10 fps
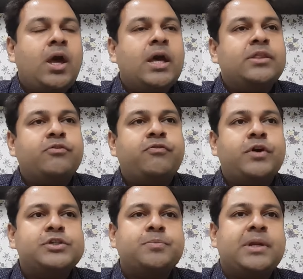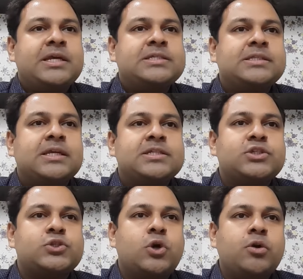In the first place, there is a
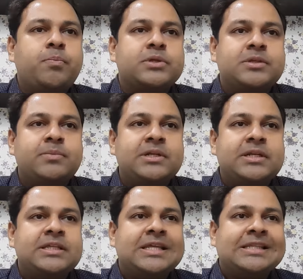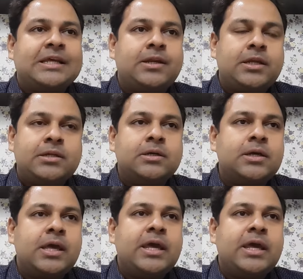strong possibility that the reader,